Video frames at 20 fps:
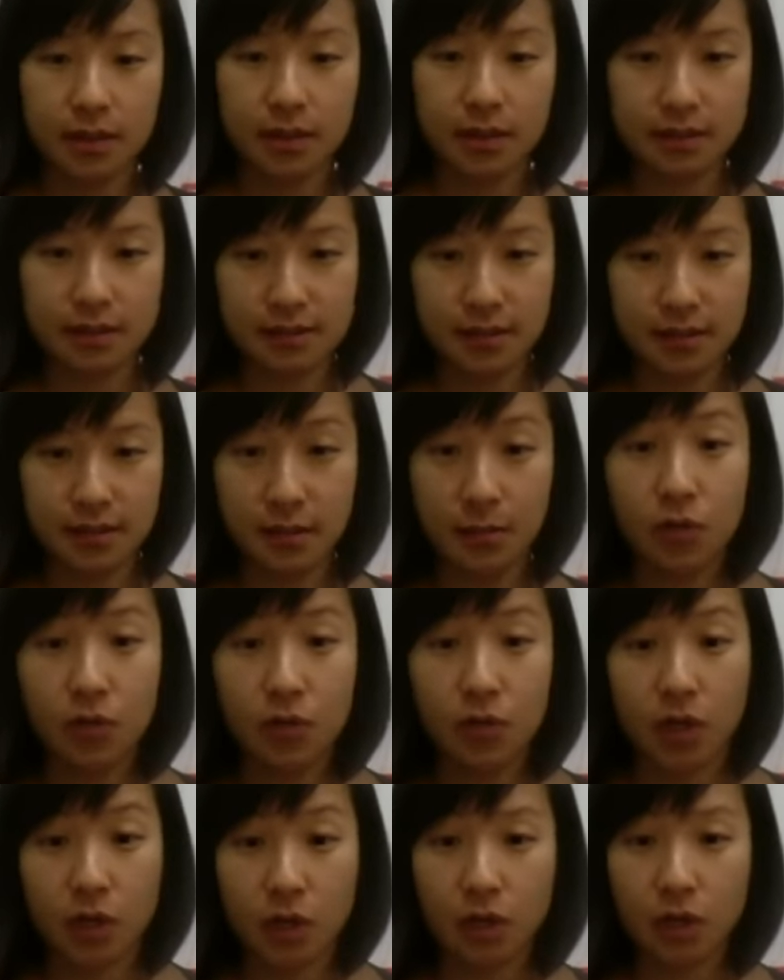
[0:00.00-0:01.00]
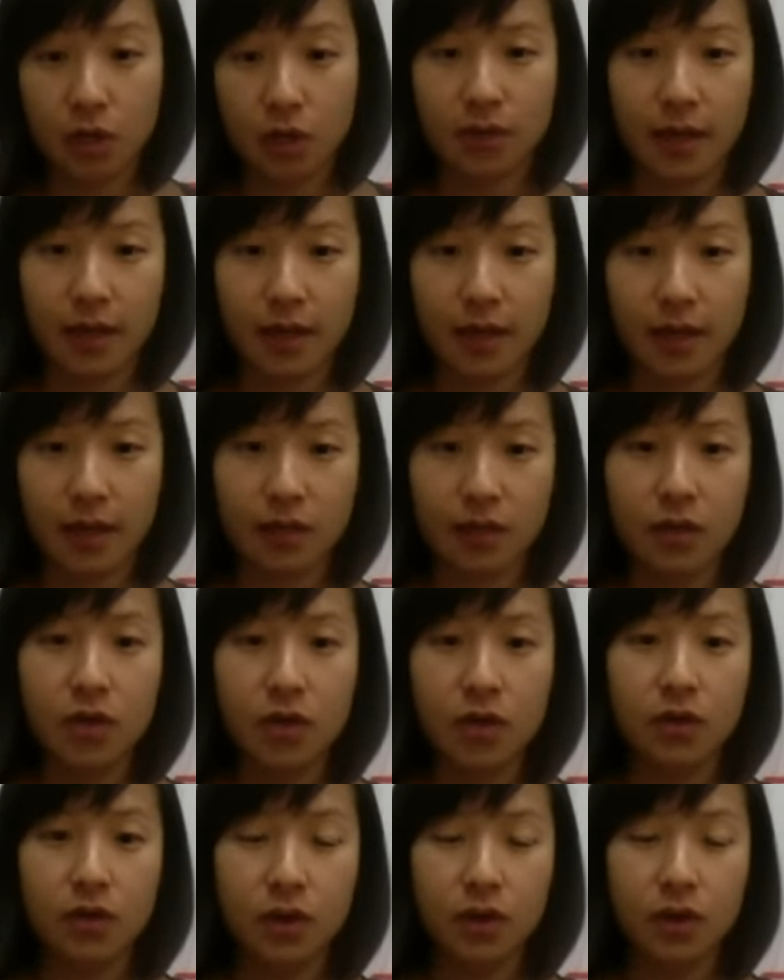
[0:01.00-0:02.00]
sample code that
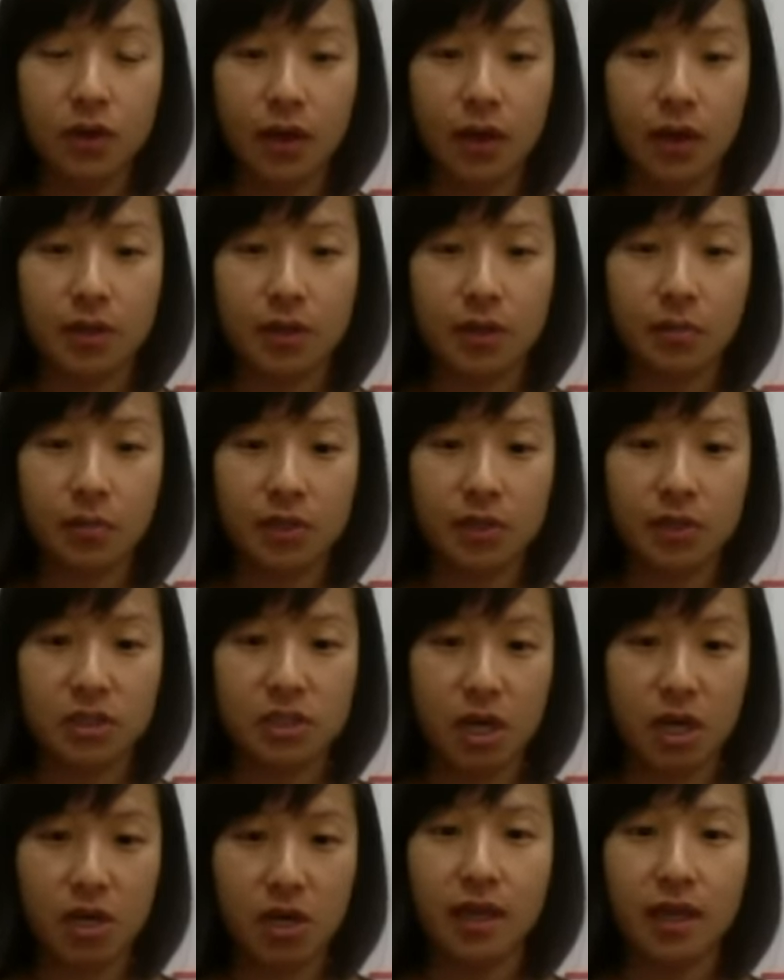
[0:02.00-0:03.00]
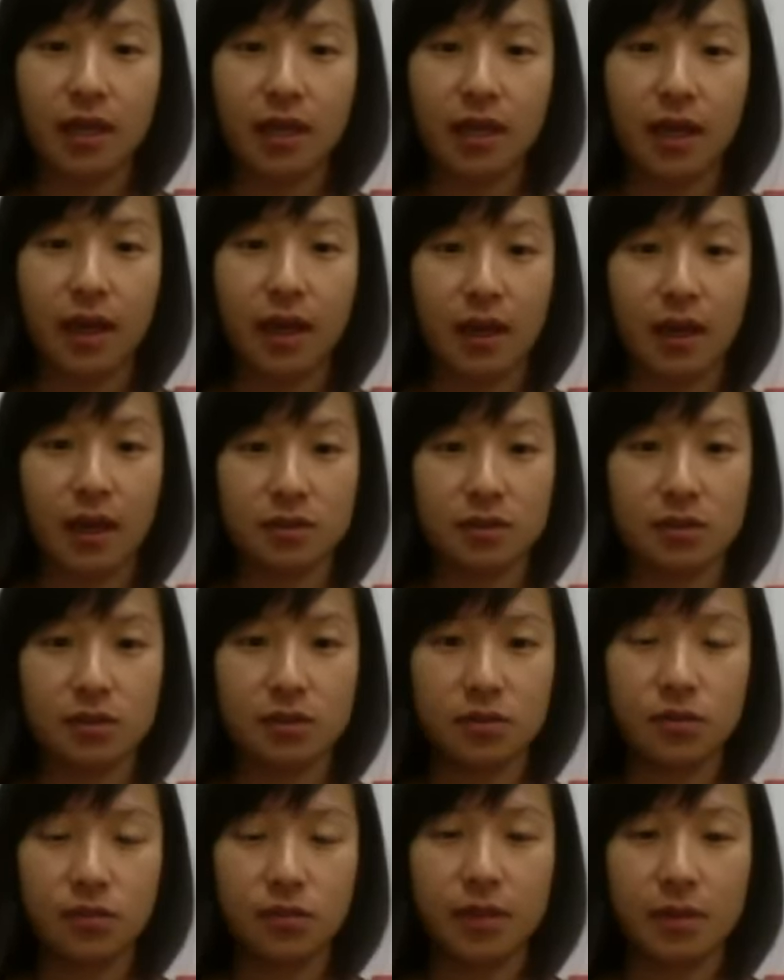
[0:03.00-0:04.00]
he'll be sharing, and
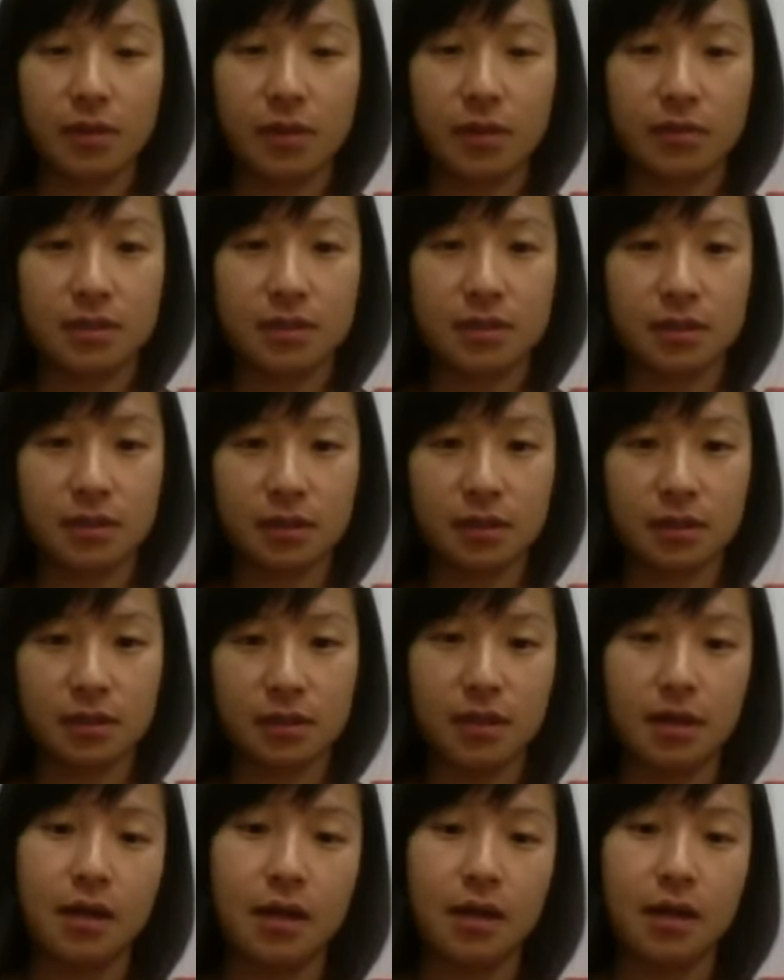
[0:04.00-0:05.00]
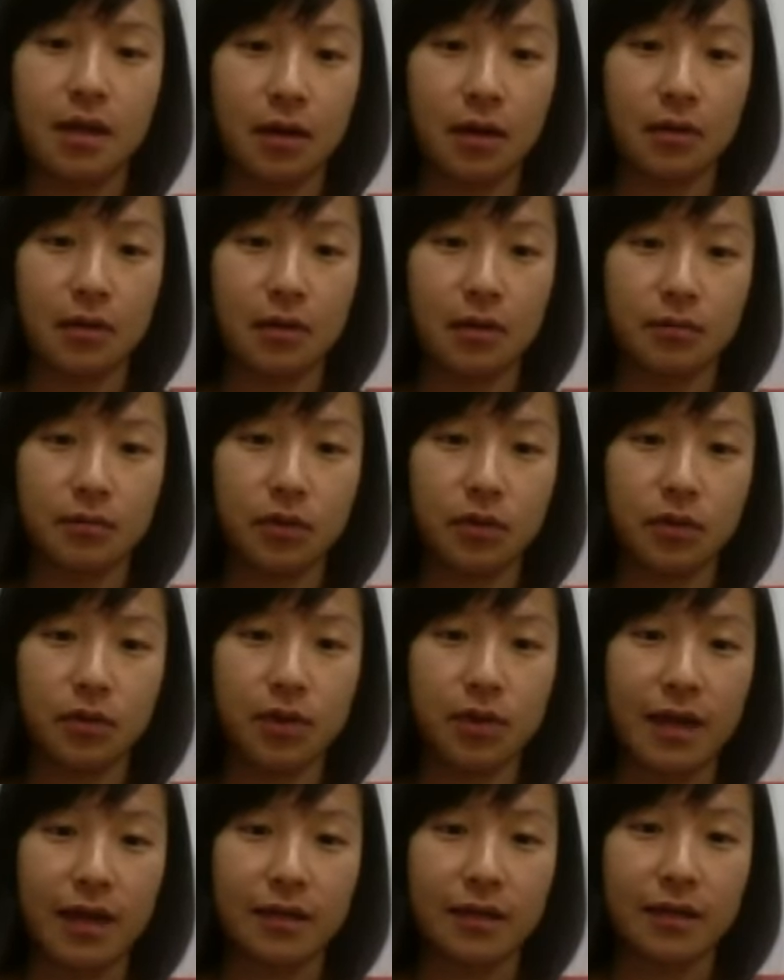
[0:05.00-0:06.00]
you will be able to
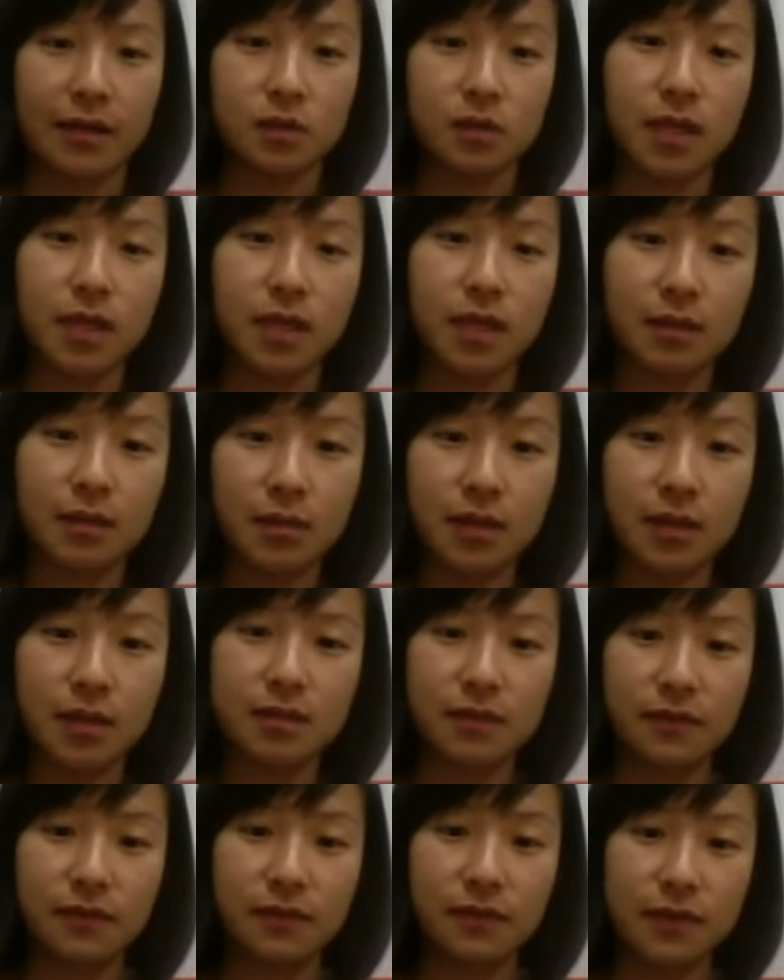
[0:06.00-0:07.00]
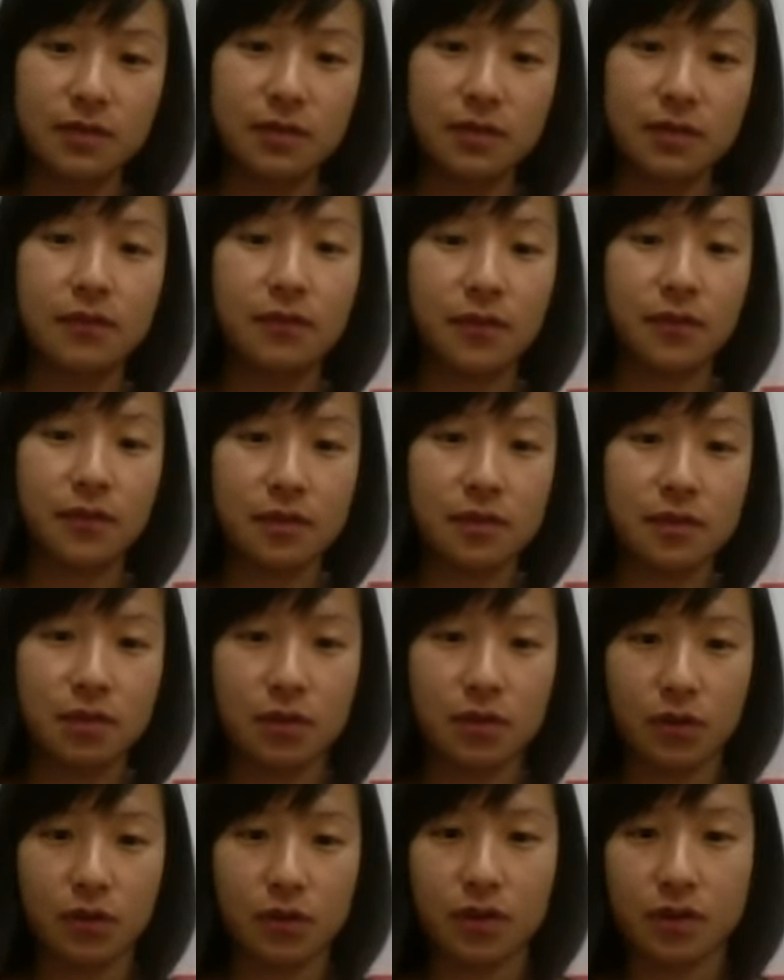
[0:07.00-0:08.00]
learn how to tweak it a bit to fit it to
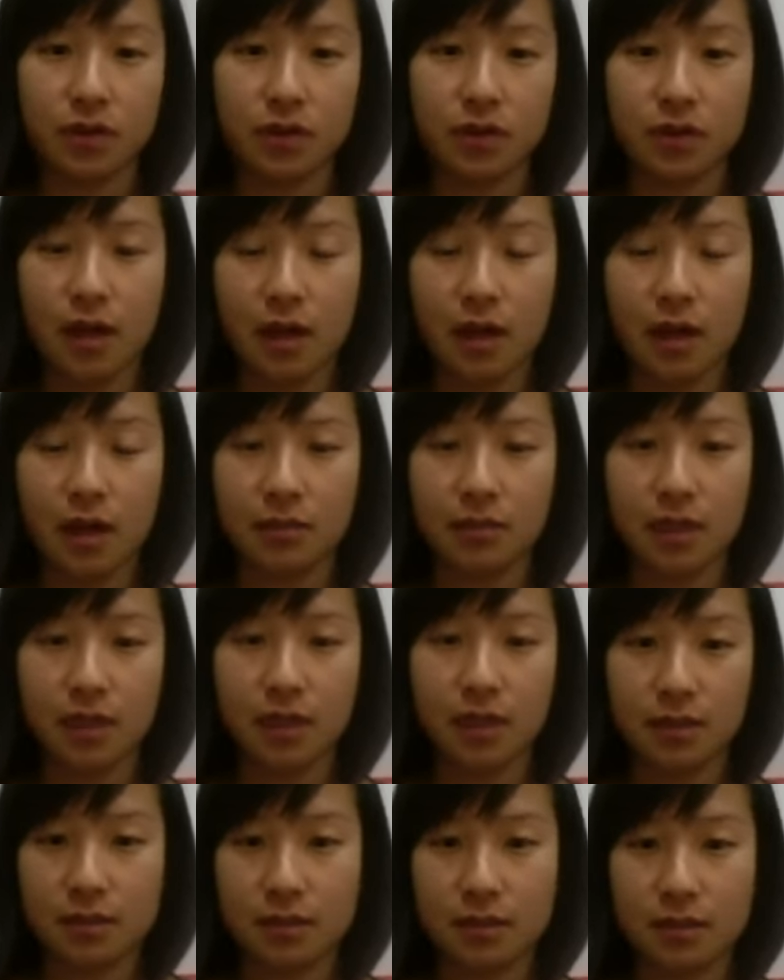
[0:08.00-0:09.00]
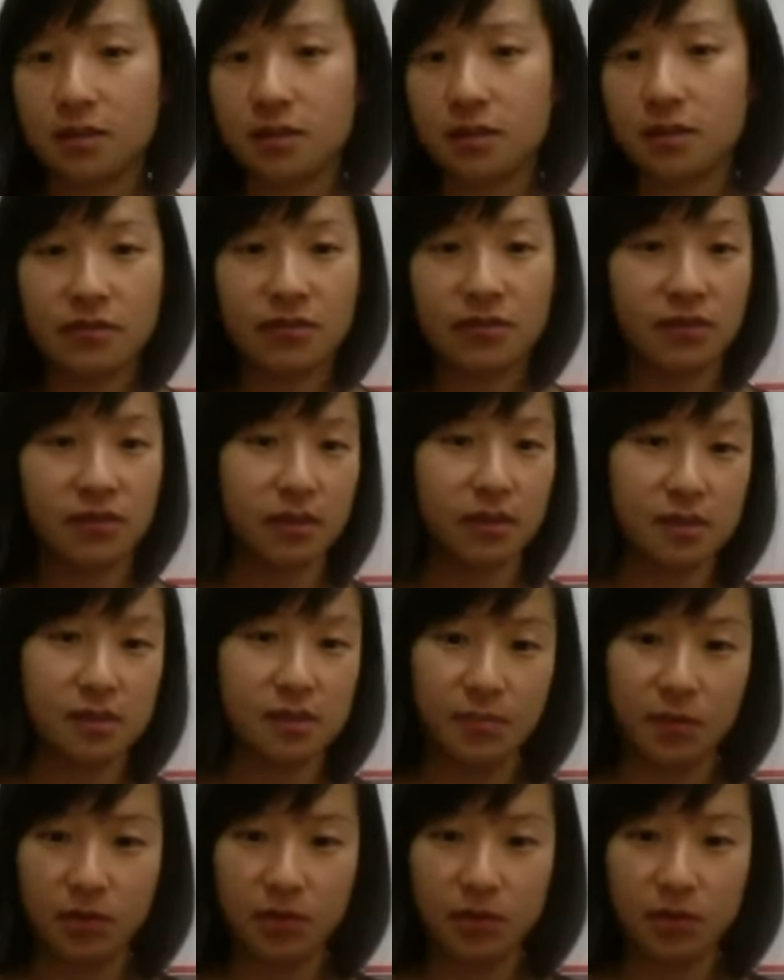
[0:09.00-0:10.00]
your needs and your, for
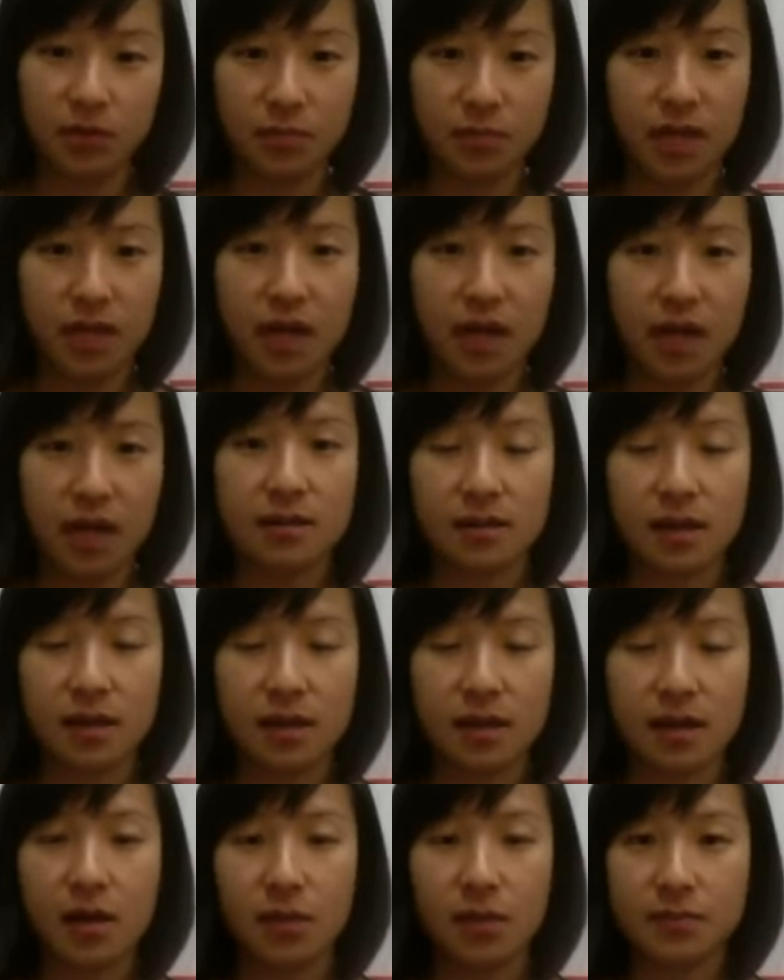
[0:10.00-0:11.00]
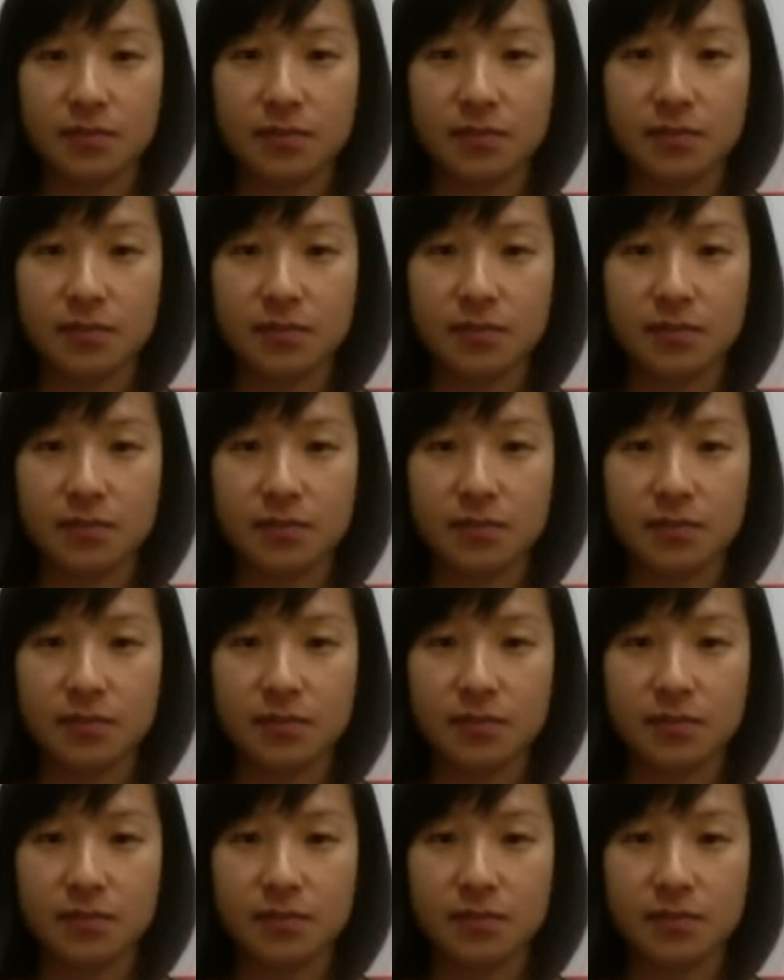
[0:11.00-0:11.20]
example, your Picasa album.